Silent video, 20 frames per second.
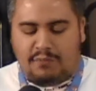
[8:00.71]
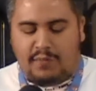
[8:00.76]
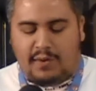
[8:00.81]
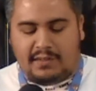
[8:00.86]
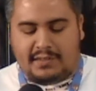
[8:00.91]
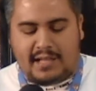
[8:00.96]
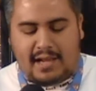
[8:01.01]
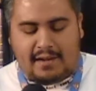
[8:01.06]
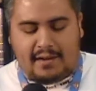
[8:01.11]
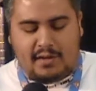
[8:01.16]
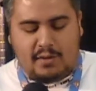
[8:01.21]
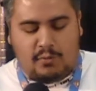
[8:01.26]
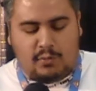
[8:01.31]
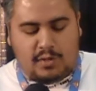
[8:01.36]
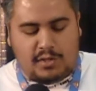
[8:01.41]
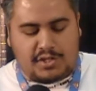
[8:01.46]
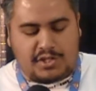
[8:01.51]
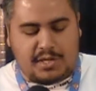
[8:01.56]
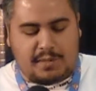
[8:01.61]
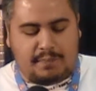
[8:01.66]
fall down and
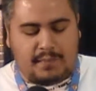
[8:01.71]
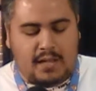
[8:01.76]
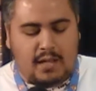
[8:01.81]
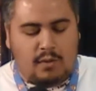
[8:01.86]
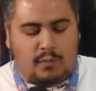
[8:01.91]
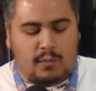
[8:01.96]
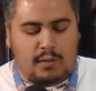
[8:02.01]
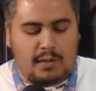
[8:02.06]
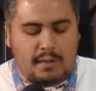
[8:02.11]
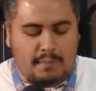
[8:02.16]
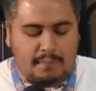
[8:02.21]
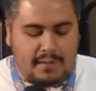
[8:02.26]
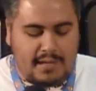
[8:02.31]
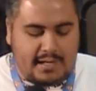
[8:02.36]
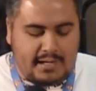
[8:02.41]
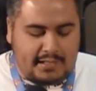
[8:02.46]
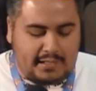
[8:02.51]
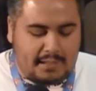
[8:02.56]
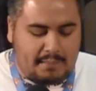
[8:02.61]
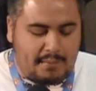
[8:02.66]
worship will
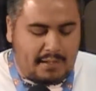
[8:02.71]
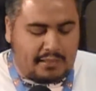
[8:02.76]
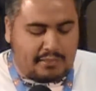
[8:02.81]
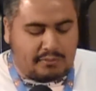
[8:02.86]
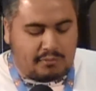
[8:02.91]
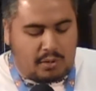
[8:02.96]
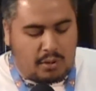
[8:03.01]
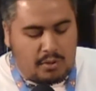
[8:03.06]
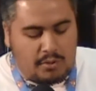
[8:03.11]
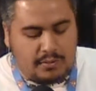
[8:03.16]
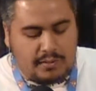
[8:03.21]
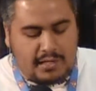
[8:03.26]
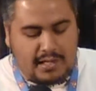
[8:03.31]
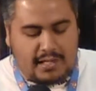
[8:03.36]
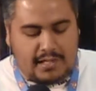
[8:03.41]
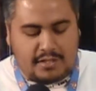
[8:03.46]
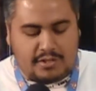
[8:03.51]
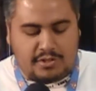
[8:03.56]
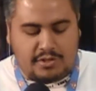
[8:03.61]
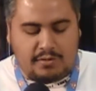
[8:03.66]
immediately be thrown
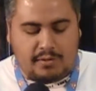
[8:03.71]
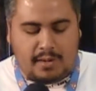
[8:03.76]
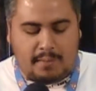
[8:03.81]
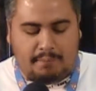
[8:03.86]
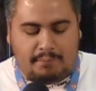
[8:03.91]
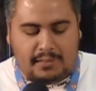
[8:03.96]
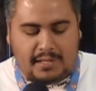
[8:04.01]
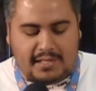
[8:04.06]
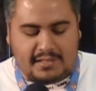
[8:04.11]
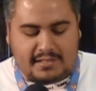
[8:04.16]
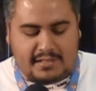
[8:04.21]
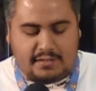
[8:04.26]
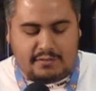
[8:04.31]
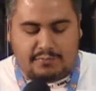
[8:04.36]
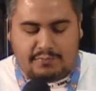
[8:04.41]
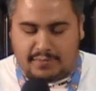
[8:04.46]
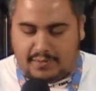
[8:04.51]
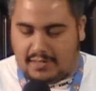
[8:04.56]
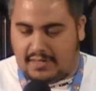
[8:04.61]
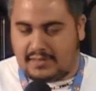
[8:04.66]
into a blazing
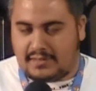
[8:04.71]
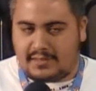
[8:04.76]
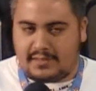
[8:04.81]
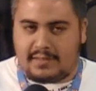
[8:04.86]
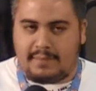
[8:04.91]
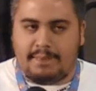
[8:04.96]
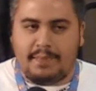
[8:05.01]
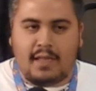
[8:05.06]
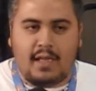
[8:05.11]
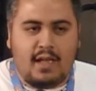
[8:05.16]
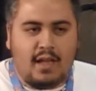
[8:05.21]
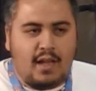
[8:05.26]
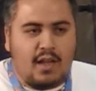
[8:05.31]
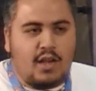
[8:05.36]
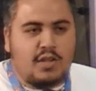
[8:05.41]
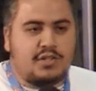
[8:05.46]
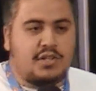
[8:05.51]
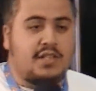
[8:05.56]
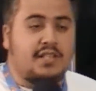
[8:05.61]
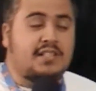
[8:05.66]
furnace."
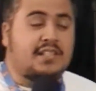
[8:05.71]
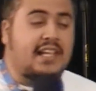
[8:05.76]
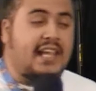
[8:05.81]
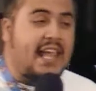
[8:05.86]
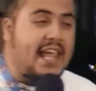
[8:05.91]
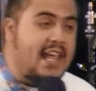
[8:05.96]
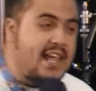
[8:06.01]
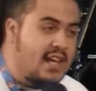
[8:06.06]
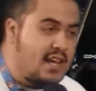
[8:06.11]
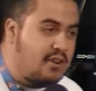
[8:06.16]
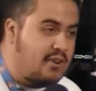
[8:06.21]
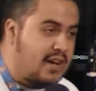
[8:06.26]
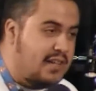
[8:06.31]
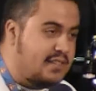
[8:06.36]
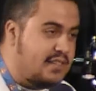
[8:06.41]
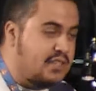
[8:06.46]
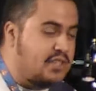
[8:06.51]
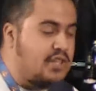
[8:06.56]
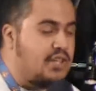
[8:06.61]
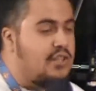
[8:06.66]
So this king
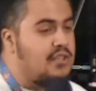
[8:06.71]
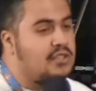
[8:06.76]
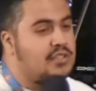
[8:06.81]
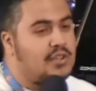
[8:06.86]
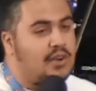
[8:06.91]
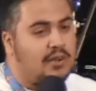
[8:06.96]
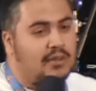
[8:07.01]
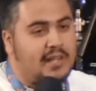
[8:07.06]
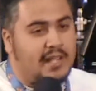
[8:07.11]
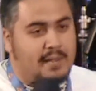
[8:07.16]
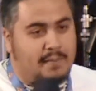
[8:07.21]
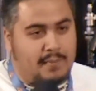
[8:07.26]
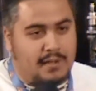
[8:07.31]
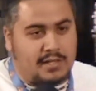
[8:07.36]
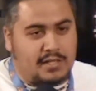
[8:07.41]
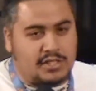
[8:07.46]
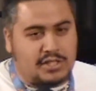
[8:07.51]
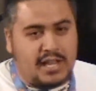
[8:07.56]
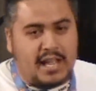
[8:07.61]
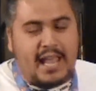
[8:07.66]
creates this huge gold
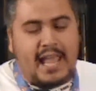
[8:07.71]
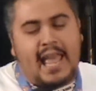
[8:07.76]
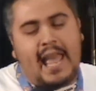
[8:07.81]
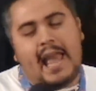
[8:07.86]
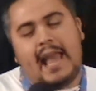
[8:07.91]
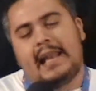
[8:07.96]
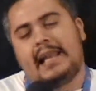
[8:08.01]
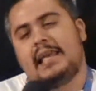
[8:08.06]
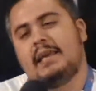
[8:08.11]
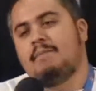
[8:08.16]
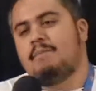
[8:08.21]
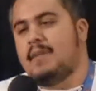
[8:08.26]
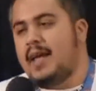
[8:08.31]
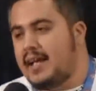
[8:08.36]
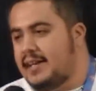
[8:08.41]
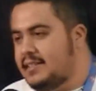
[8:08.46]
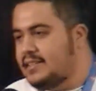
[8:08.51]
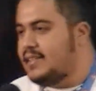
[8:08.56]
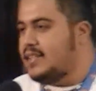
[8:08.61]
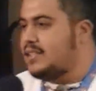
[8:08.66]
image, and he
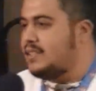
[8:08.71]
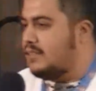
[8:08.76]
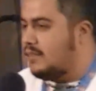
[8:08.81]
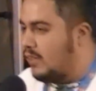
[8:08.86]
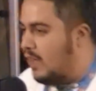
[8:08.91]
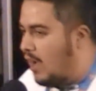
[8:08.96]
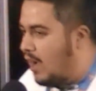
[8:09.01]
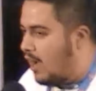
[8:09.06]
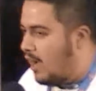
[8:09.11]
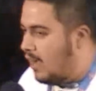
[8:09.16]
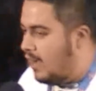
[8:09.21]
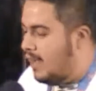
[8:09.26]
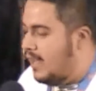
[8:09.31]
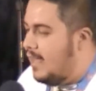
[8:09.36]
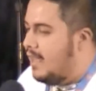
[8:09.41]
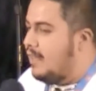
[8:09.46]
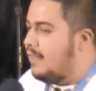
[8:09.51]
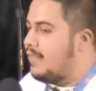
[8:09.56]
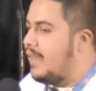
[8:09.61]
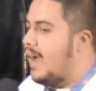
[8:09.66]
makes this law
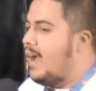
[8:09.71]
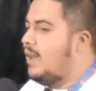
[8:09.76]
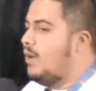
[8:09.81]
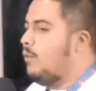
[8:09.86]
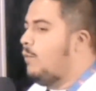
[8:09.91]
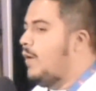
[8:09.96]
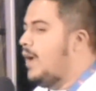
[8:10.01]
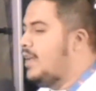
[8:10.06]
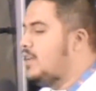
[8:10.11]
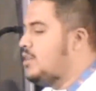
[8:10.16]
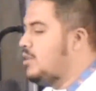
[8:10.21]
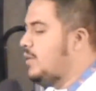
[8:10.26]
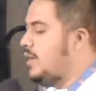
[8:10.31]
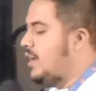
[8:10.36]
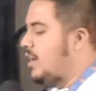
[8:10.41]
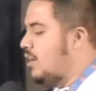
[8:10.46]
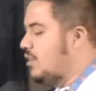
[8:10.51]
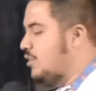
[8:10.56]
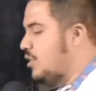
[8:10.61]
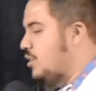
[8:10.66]
that when you
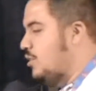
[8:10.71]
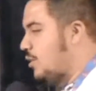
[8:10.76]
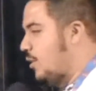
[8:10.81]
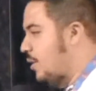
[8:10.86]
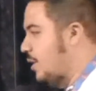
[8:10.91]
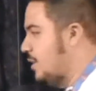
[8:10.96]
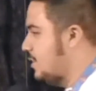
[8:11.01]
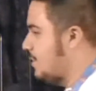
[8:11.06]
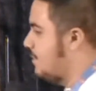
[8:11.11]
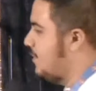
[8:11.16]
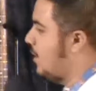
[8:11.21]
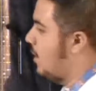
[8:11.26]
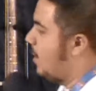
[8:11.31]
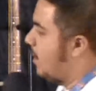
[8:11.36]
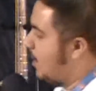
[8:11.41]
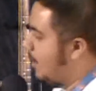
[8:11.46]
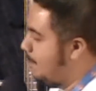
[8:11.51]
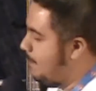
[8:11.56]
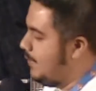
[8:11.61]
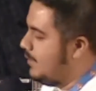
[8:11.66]
hear the noise of the
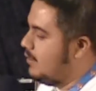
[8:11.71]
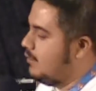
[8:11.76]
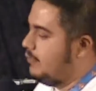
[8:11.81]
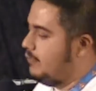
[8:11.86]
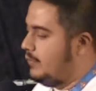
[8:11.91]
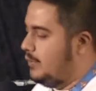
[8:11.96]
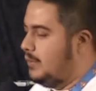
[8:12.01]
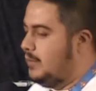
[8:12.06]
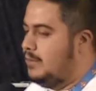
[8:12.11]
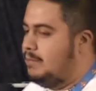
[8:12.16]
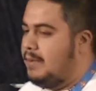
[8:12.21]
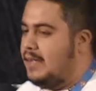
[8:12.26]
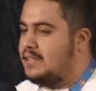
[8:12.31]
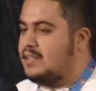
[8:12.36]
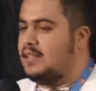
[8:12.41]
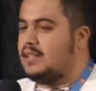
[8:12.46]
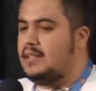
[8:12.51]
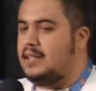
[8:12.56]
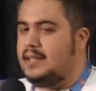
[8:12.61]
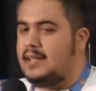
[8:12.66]
harp and the flute,
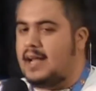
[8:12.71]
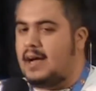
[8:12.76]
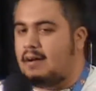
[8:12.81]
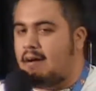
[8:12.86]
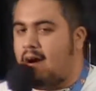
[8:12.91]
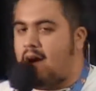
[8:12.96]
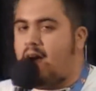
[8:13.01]
basically now,